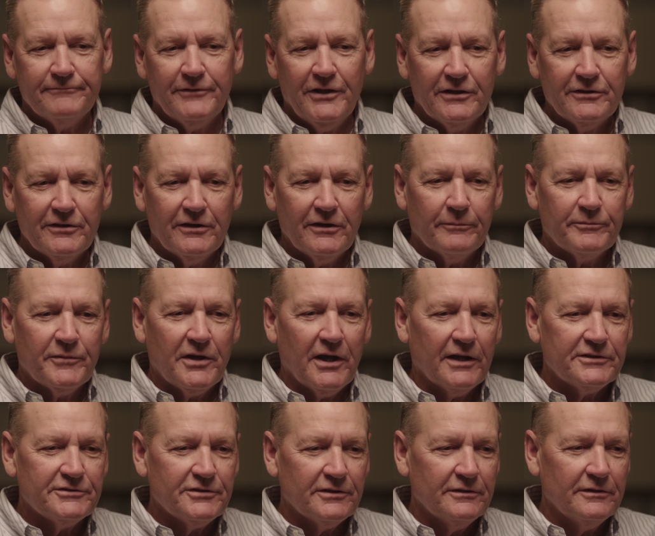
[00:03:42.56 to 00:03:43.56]
ended up
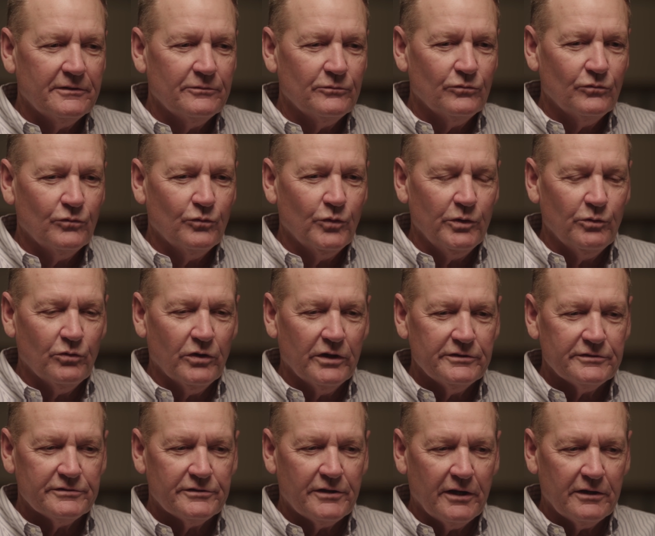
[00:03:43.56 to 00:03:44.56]
catching, and we won
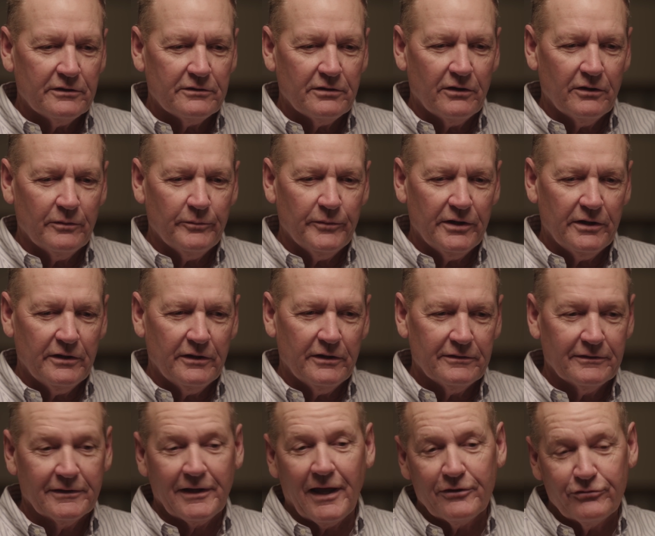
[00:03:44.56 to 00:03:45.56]
the state tournament
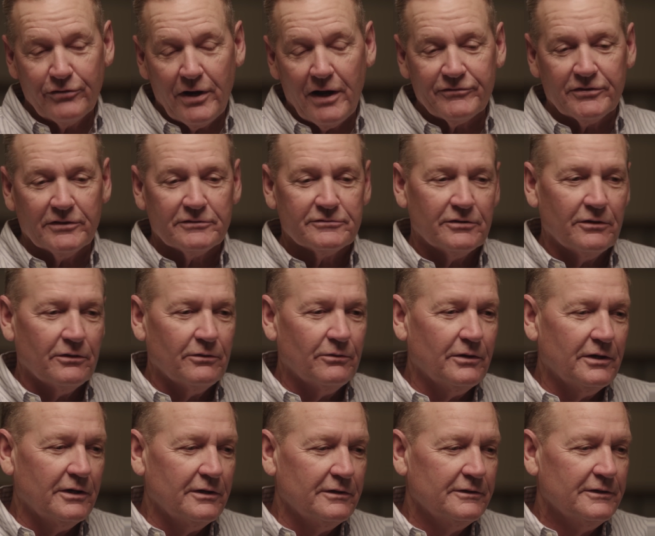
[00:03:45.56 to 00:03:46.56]
and got drafted.
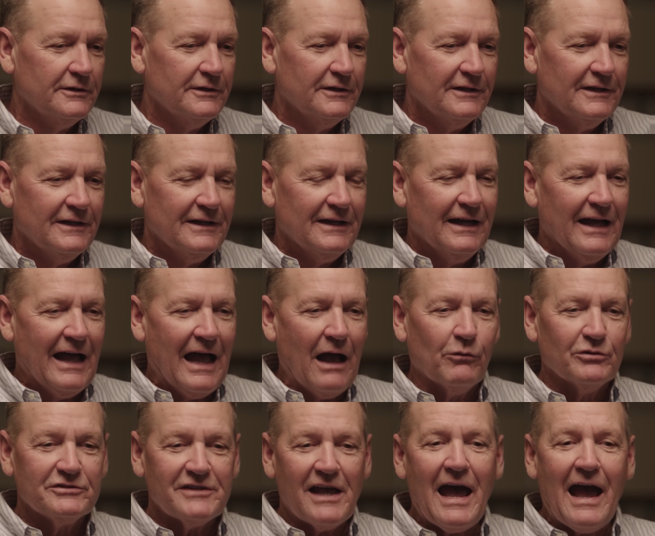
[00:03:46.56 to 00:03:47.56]
So I
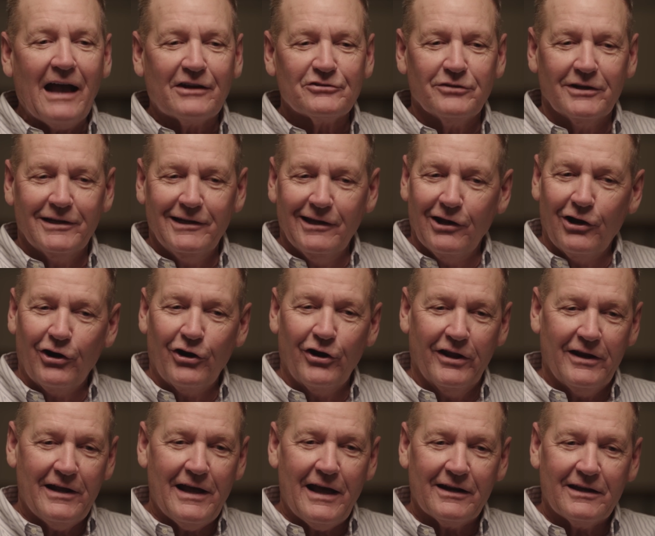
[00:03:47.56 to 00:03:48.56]
was actually
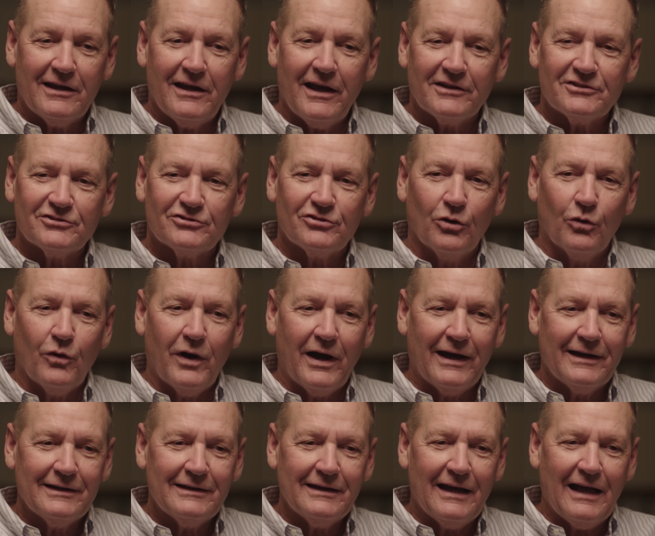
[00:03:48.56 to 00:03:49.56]
learning how to catch, so
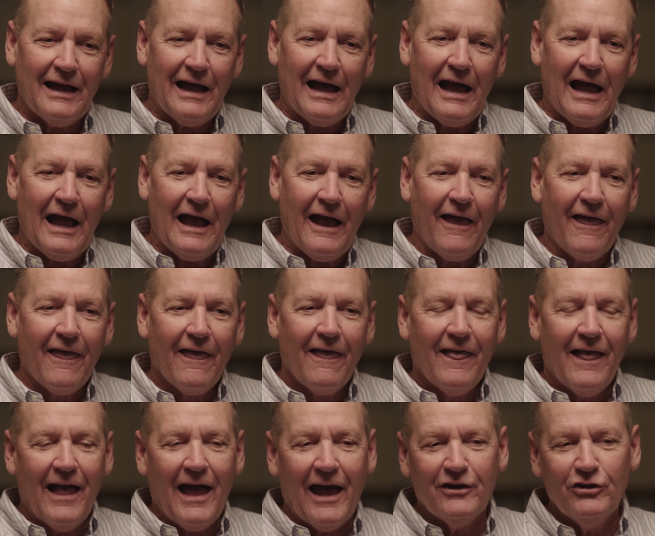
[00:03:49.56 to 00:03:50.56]
I
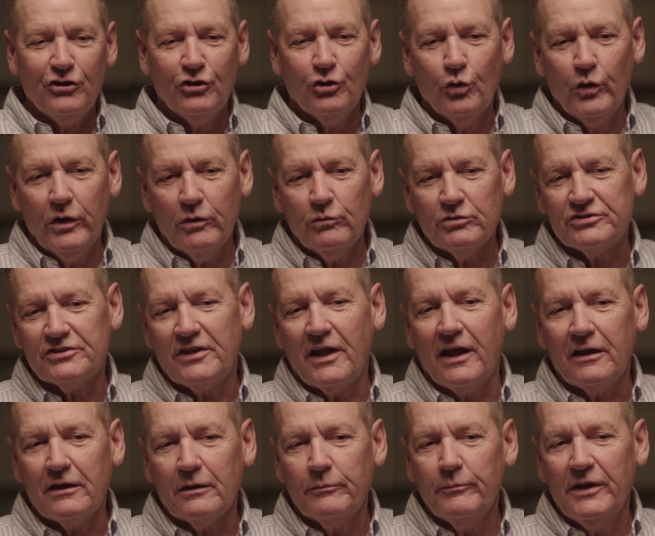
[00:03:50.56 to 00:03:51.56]
knew it was
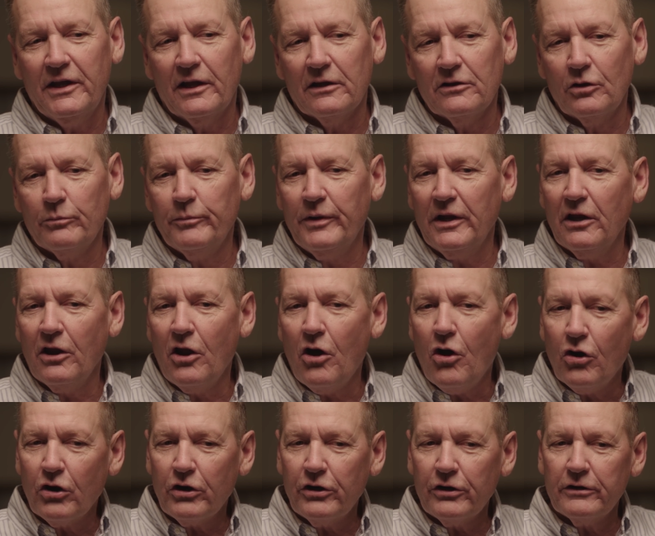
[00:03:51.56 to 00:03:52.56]
taking me a little bit
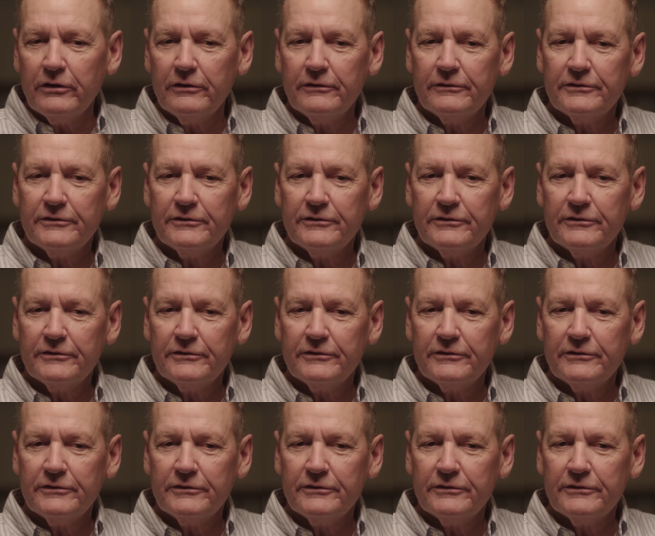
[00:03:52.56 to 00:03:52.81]
longer